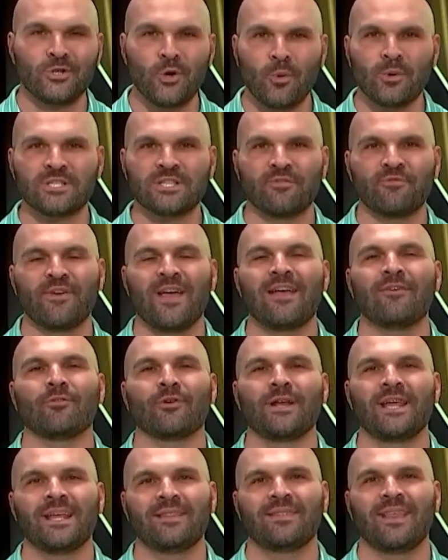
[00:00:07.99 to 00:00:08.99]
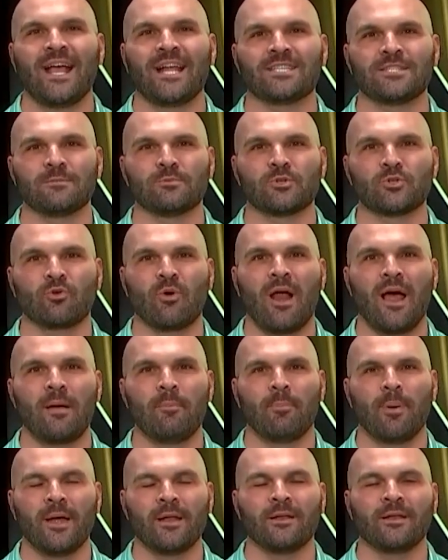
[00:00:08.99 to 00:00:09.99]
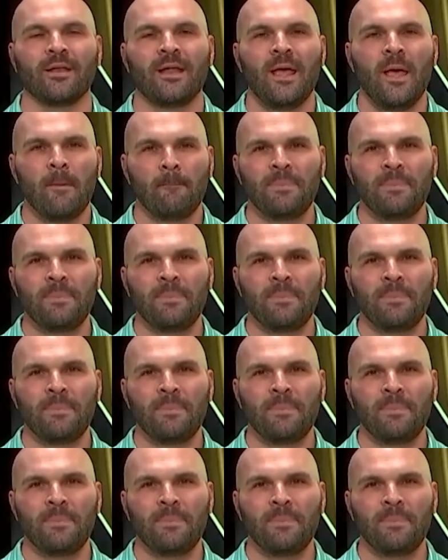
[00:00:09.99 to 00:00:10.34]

Do us a favor and hit that subscribe button.